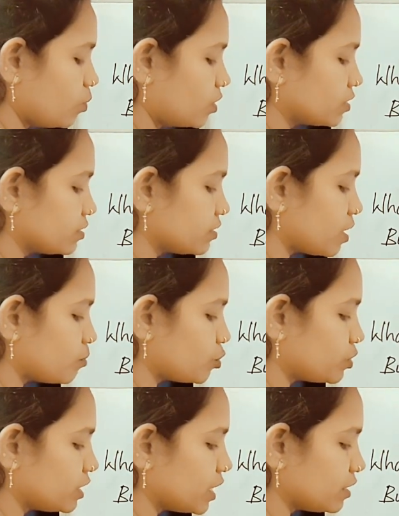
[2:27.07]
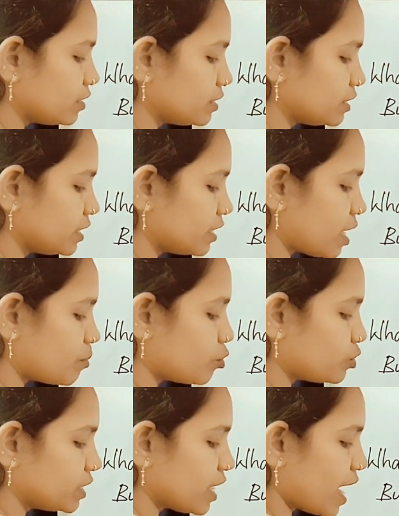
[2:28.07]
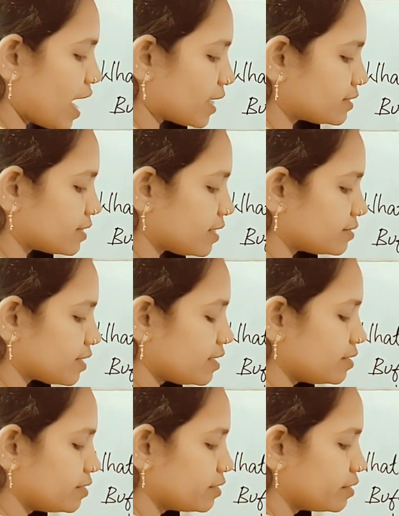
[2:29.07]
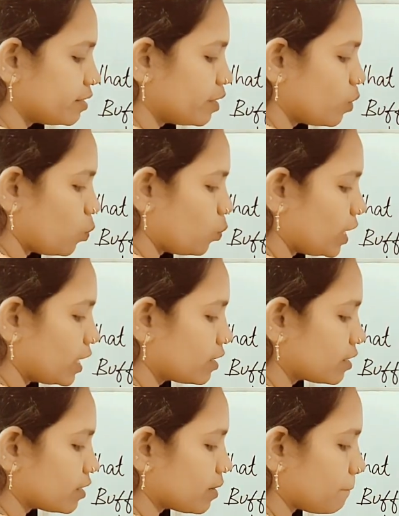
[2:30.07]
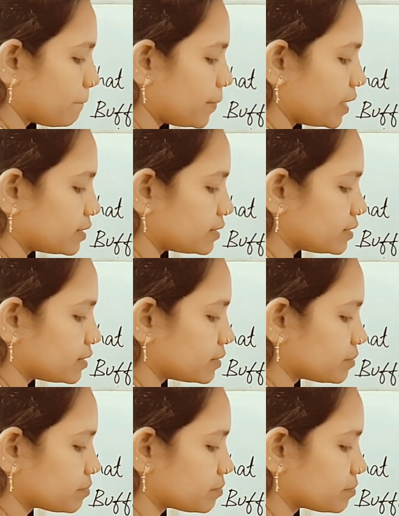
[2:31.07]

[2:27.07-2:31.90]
What is ammonia? Here ammonia acts as a weak base